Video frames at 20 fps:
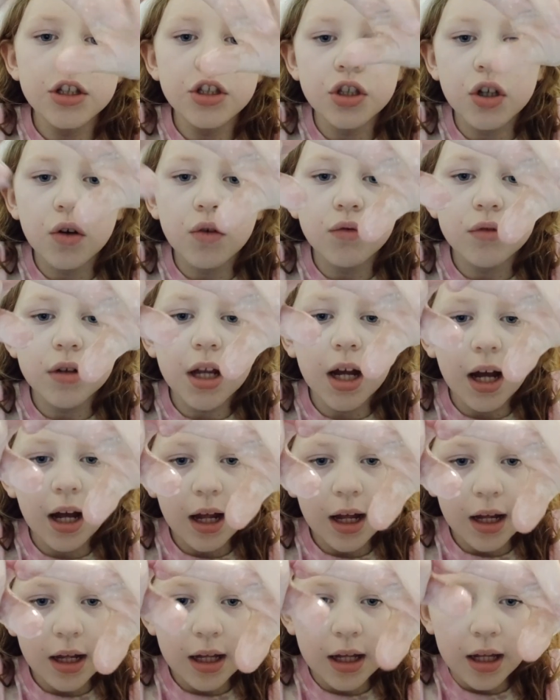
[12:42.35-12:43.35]

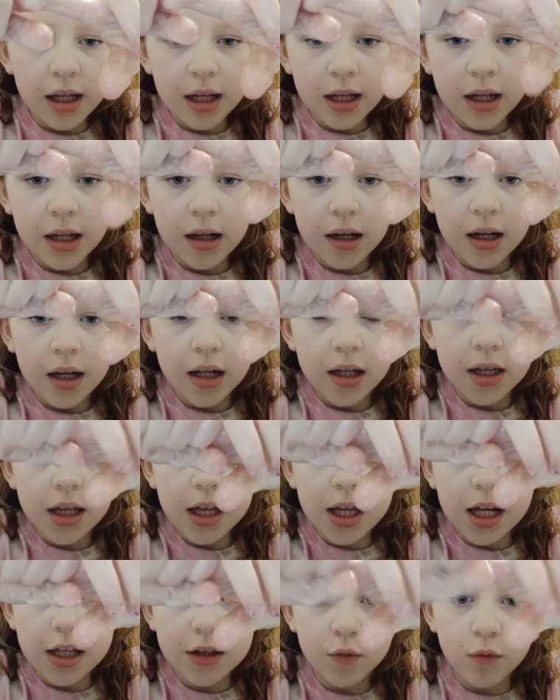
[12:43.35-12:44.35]
Jonah, I
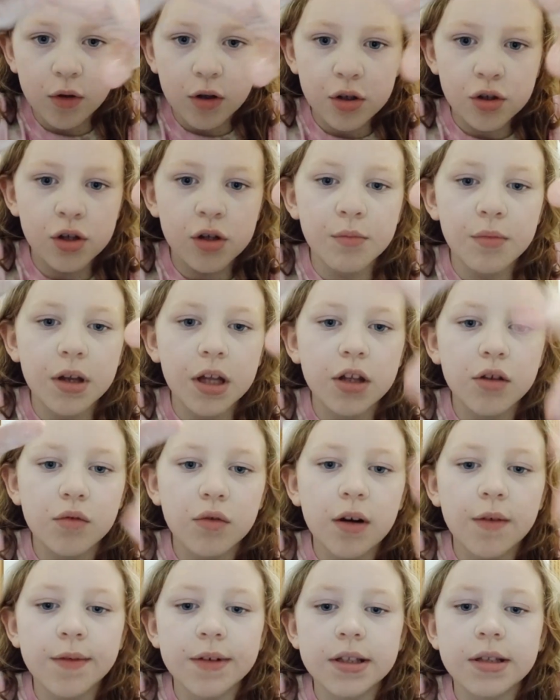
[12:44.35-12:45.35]
had a question, but I
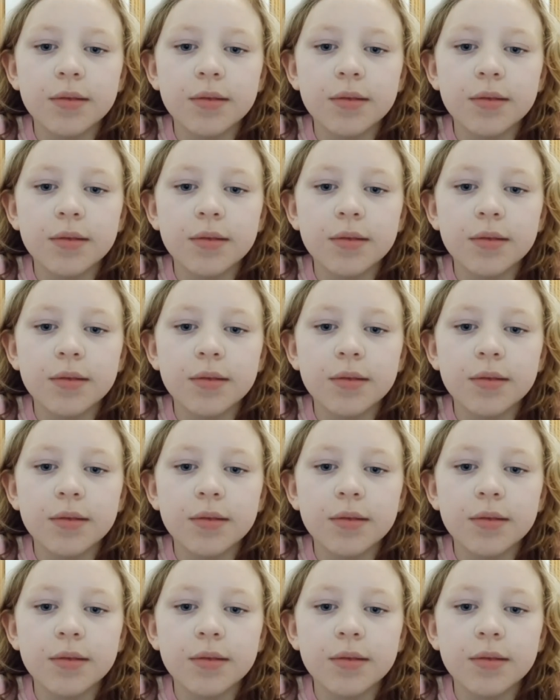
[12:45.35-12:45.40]
don't have it